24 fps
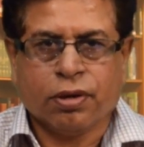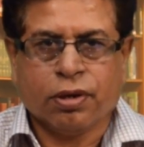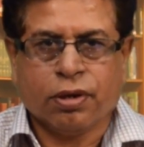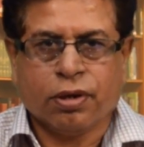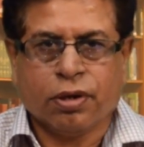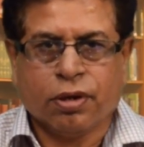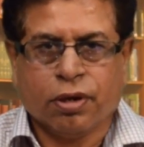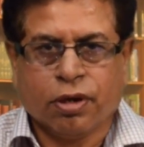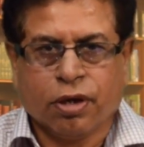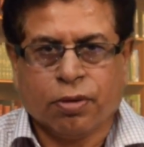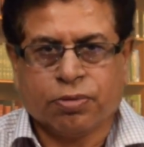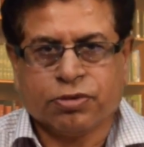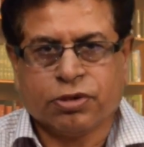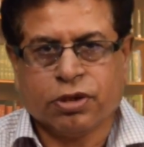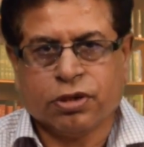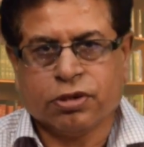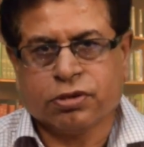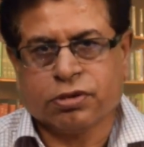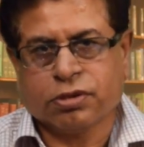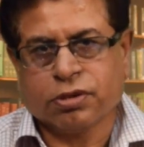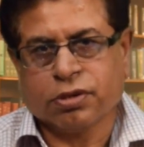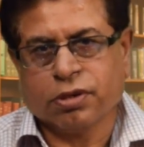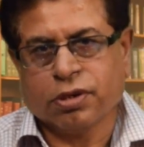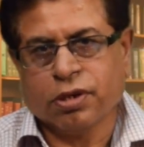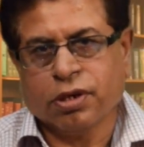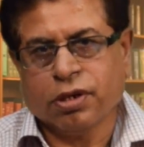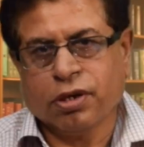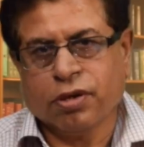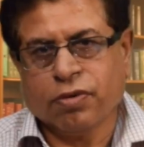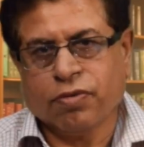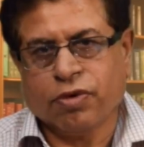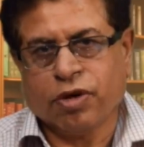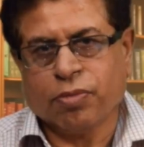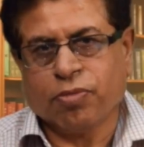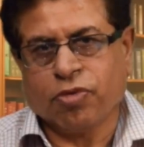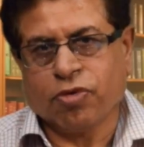and options
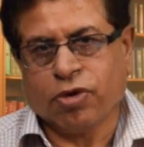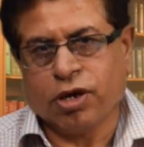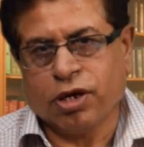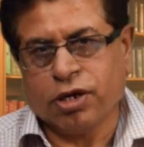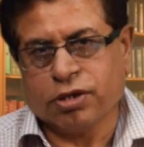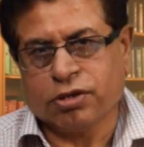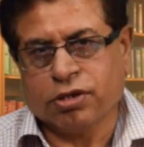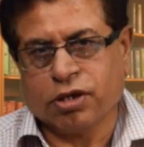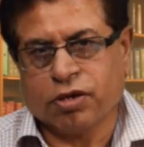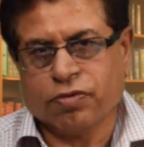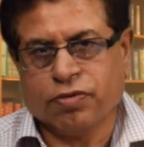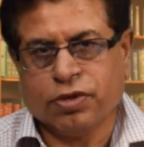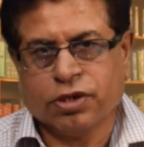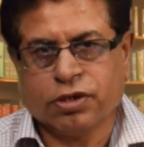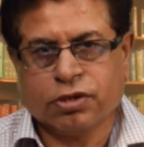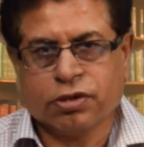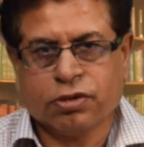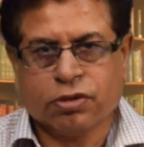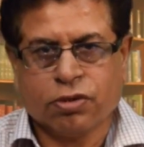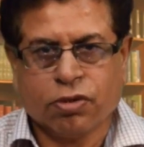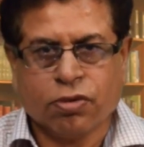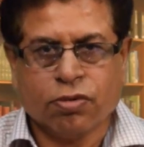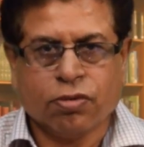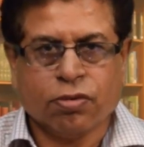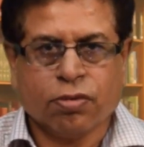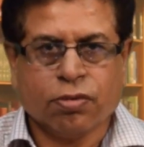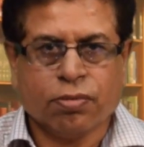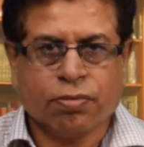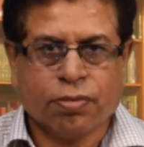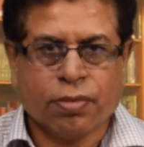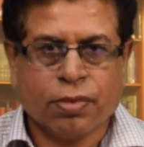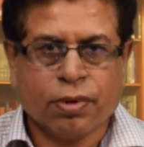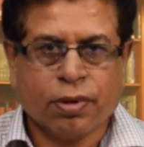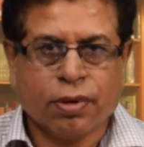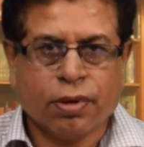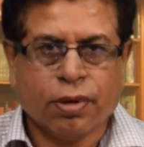for providing service through
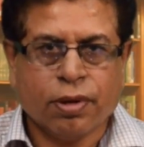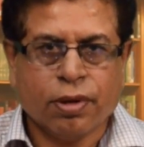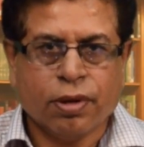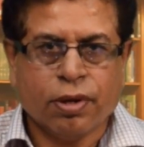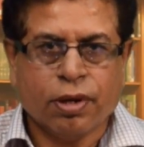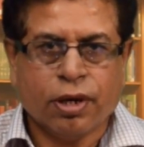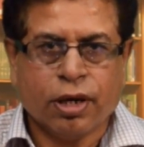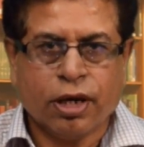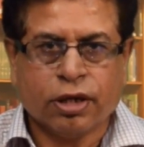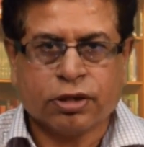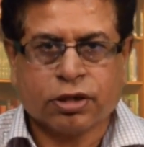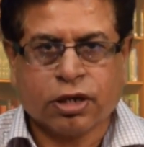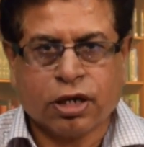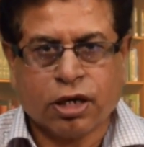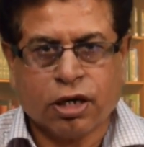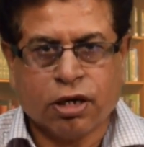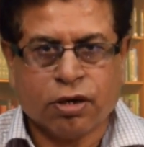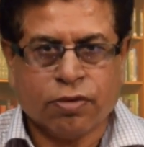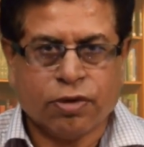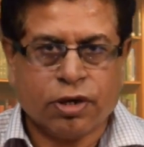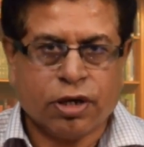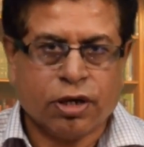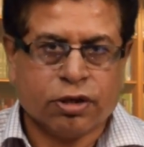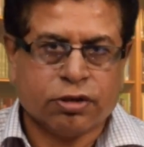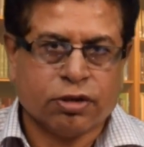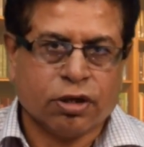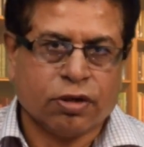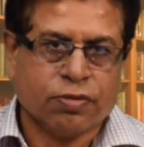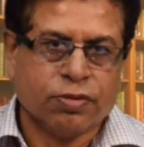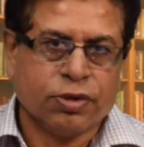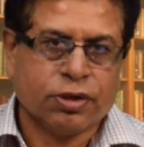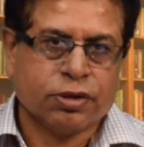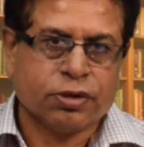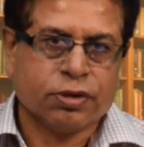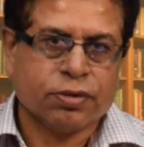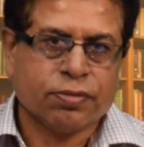as current awareness
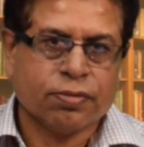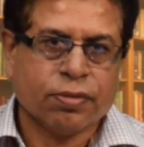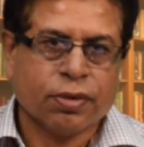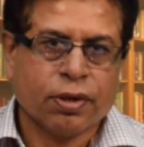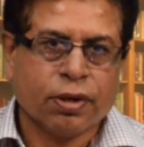service.